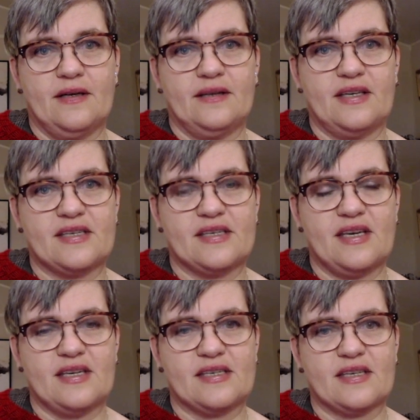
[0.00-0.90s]
This
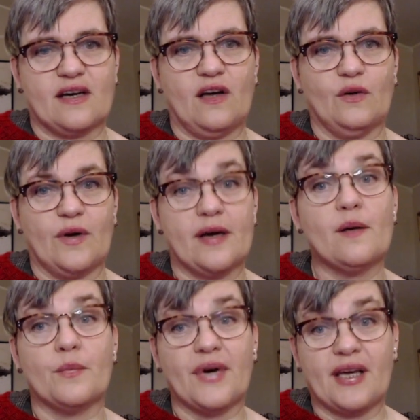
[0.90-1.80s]
is the colorway
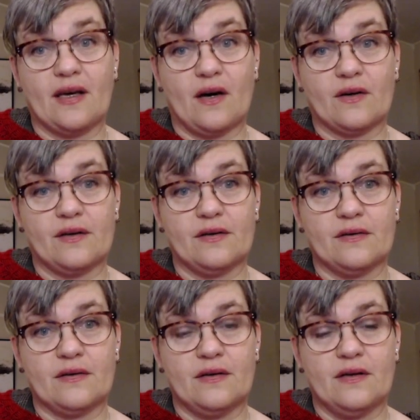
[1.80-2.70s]
Brickyard,
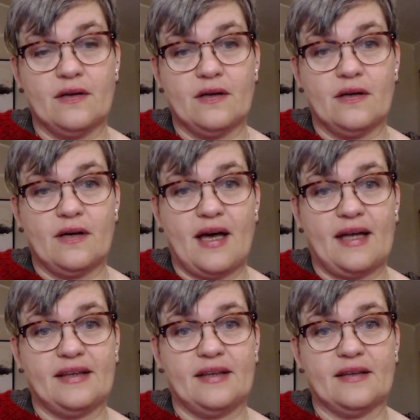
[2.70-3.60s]

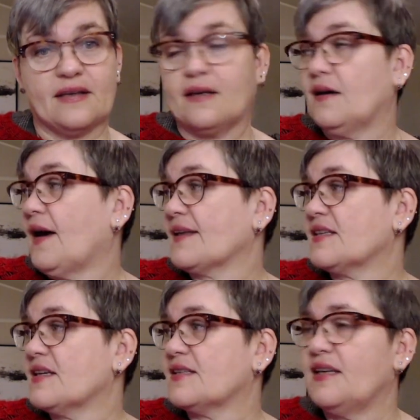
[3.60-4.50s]
and the hat
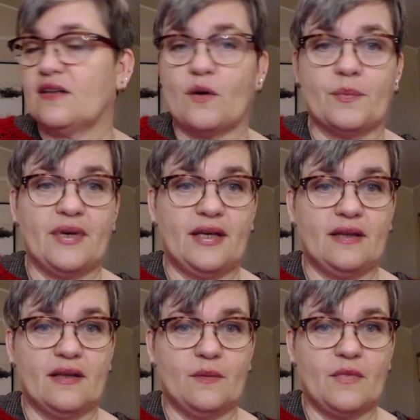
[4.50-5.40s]
is knit up
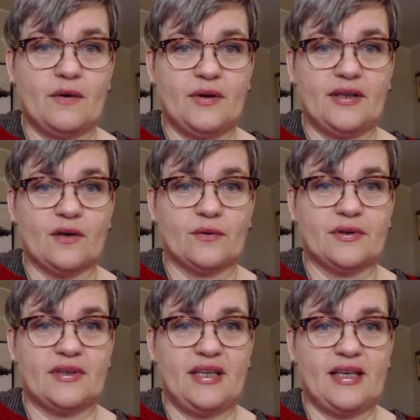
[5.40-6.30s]
in merino
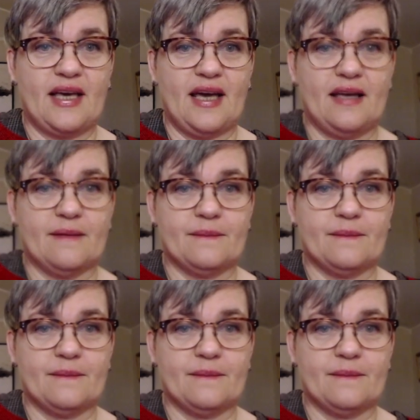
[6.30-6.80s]
DK.